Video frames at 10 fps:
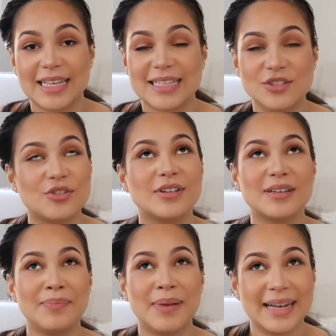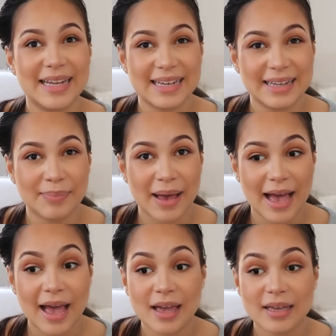It's not completely
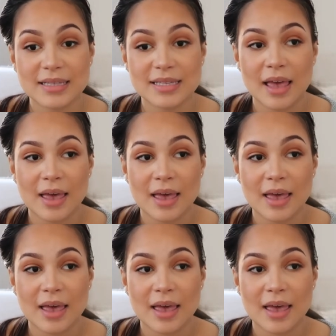packed,